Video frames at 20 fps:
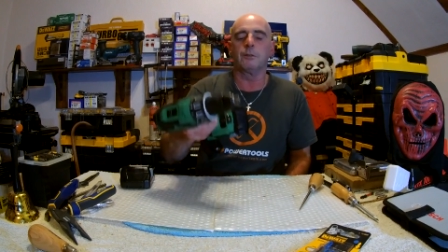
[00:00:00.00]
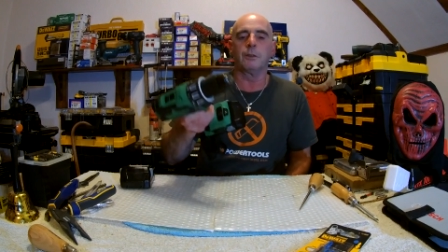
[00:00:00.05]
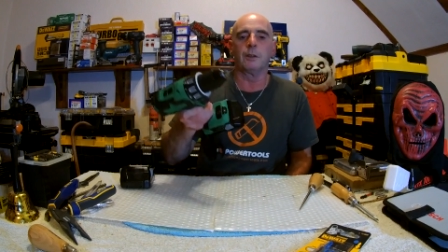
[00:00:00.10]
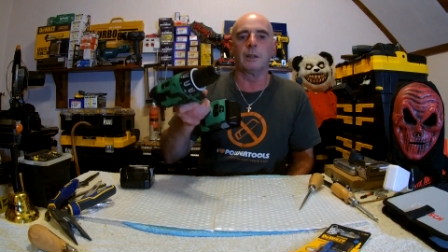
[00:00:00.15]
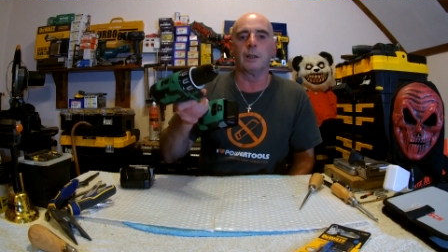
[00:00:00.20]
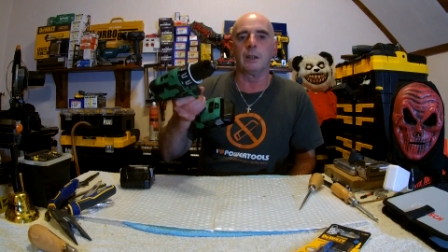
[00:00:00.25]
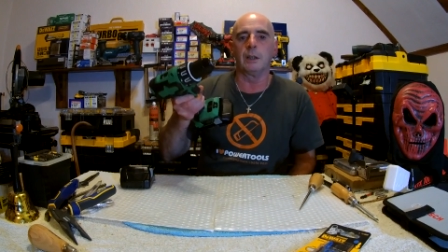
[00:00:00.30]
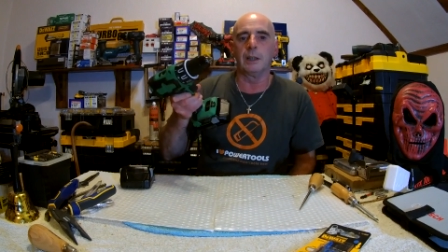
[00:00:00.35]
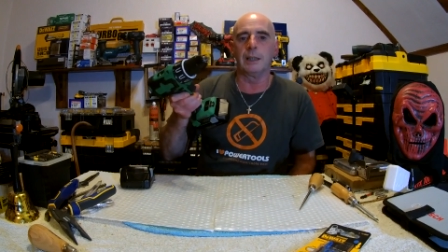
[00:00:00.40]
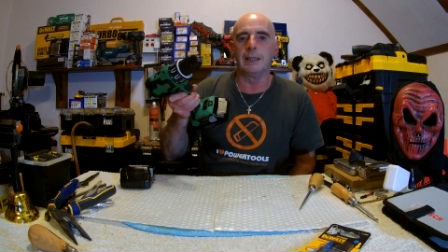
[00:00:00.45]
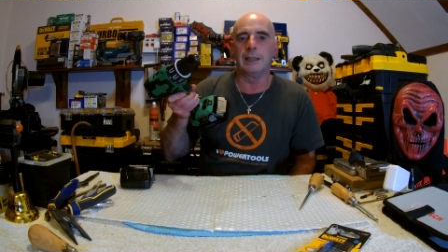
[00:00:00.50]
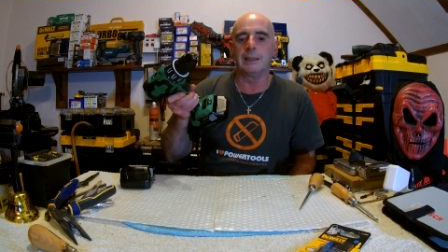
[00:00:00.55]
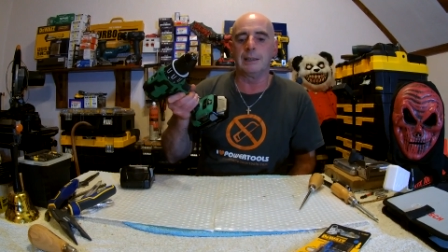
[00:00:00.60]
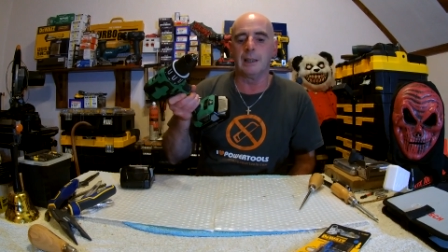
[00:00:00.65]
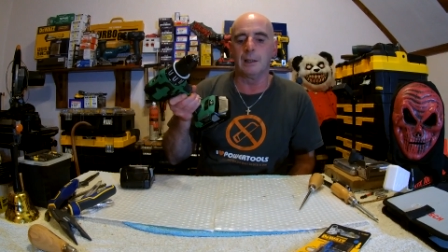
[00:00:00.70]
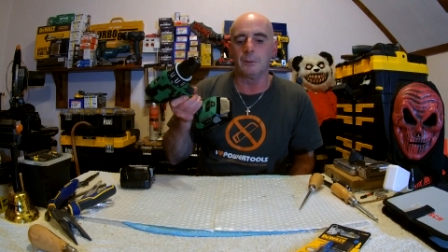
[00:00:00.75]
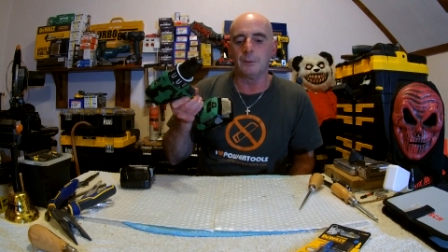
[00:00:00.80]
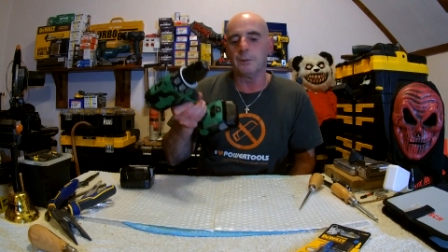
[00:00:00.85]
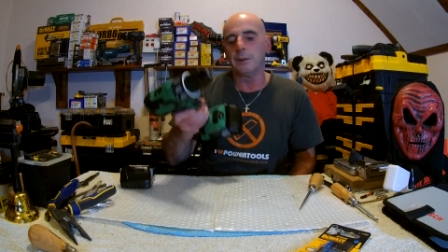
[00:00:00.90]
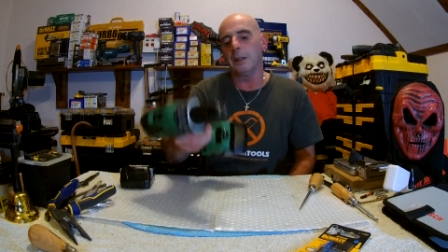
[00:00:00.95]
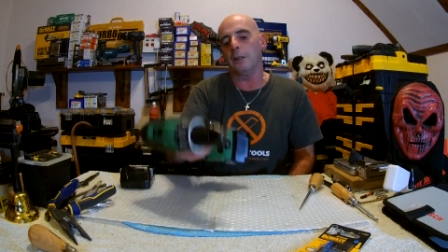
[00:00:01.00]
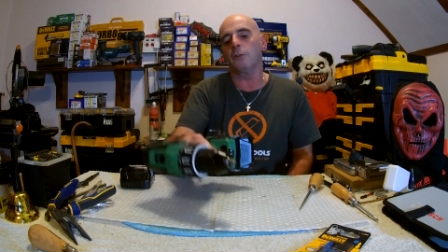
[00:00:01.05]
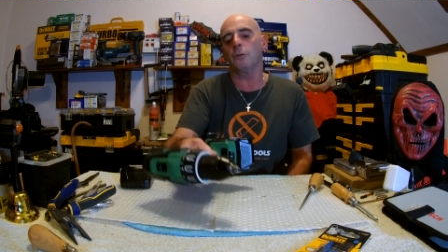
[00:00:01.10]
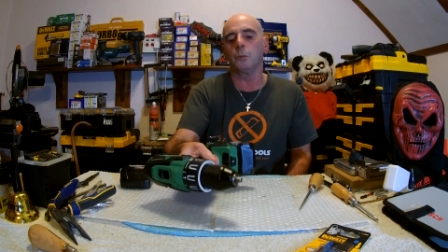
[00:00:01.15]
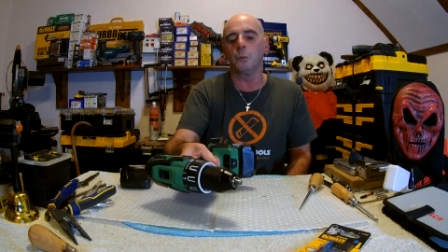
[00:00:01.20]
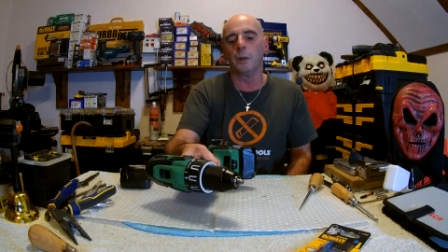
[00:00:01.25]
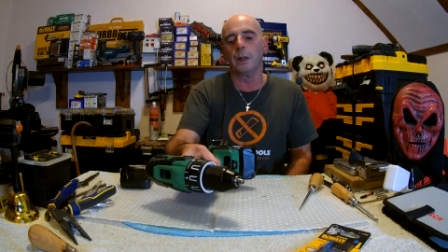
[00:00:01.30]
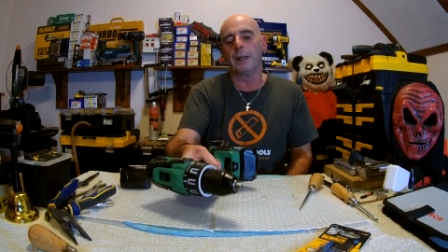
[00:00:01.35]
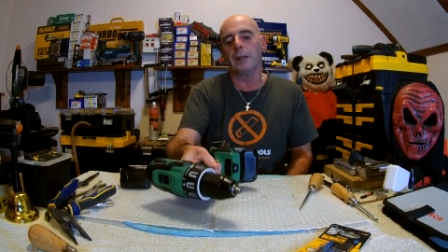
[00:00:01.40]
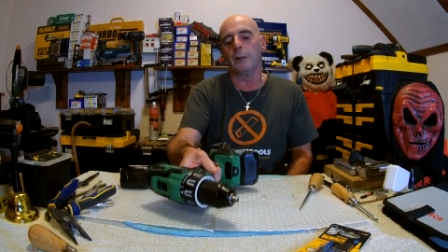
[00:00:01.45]
really lay it down this
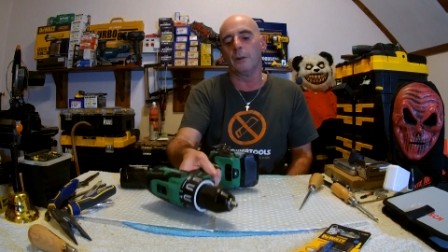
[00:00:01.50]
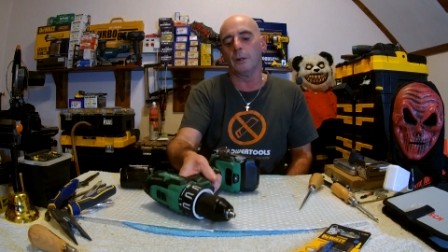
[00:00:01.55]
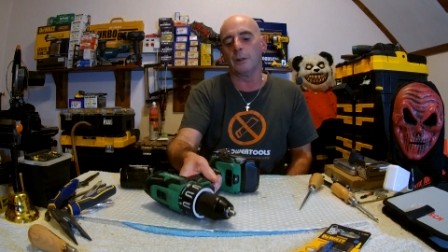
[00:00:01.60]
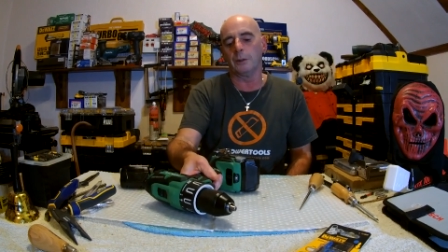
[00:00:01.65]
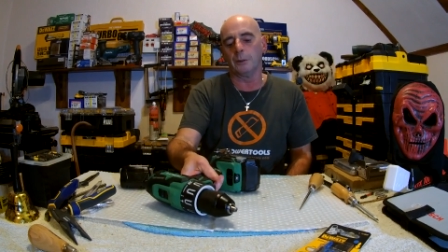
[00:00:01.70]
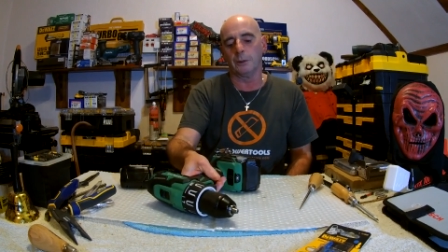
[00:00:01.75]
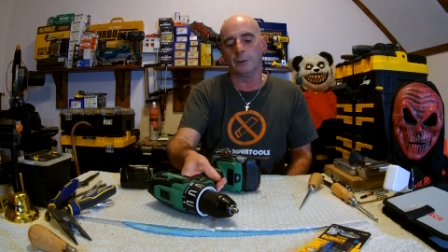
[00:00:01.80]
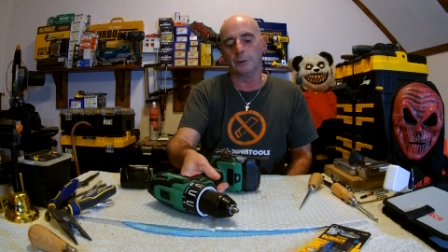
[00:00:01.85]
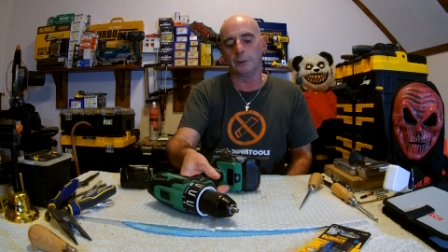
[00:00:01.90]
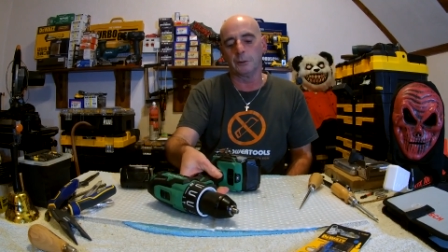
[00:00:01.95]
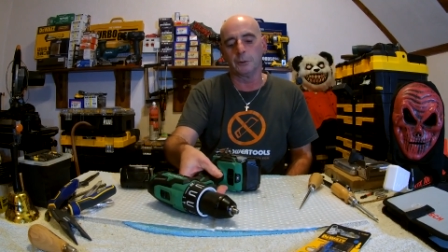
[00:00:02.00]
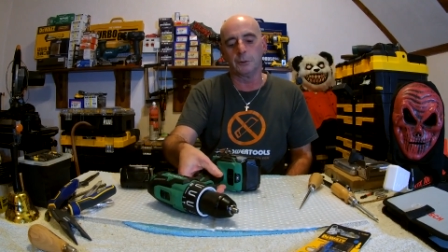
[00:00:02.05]
way on the